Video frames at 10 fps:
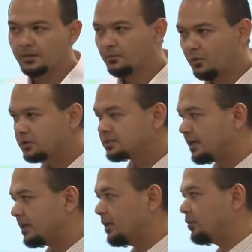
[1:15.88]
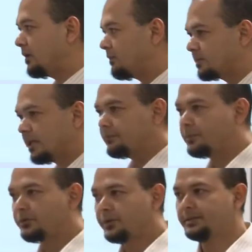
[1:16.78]
Most likely you have a time
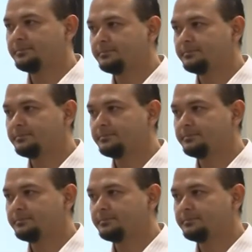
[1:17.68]
period.